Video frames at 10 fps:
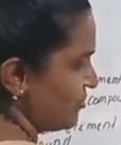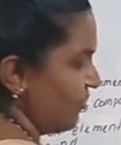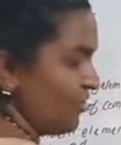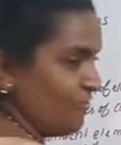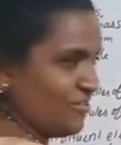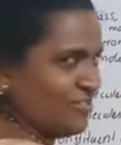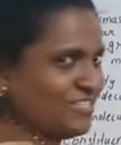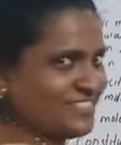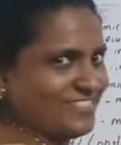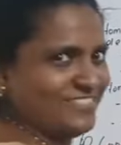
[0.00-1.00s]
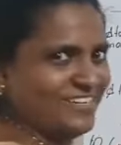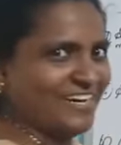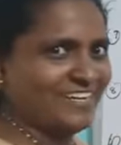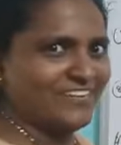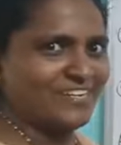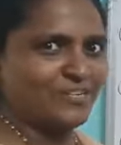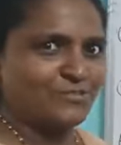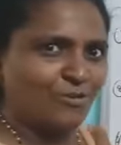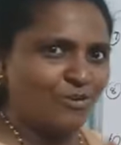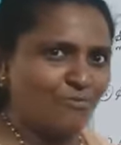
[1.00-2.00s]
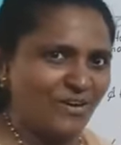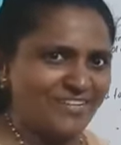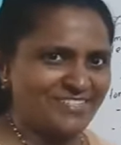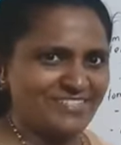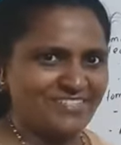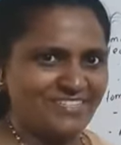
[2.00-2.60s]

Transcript: 12 unit. I divided into 12 parts.